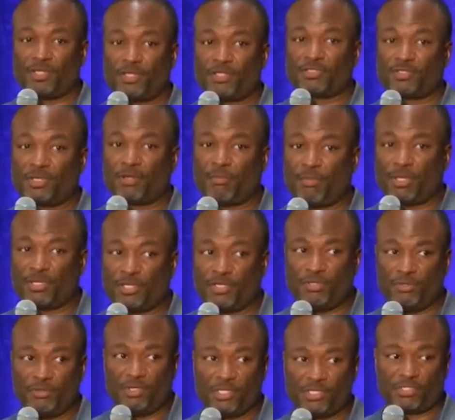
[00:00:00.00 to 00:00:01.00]
So I'm about to
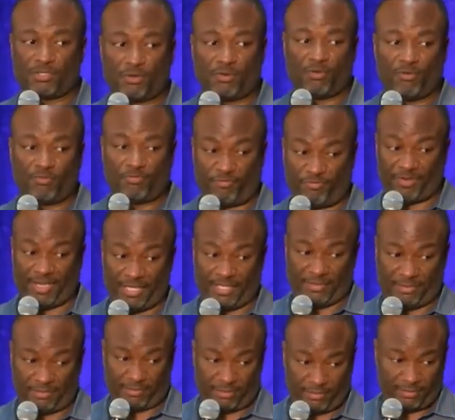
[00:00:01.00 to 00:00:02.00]
do this on
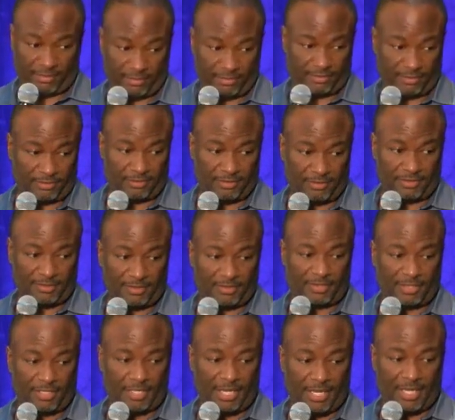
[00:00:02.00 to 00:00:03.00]
faith.
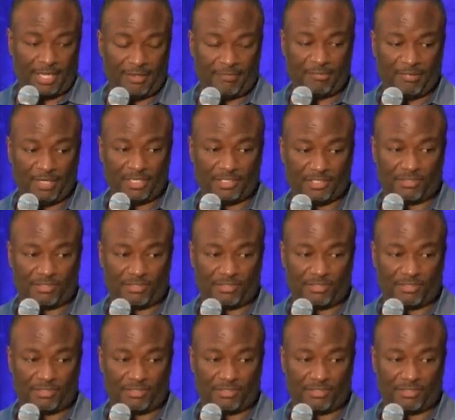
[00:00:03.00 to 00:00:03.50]
Amen.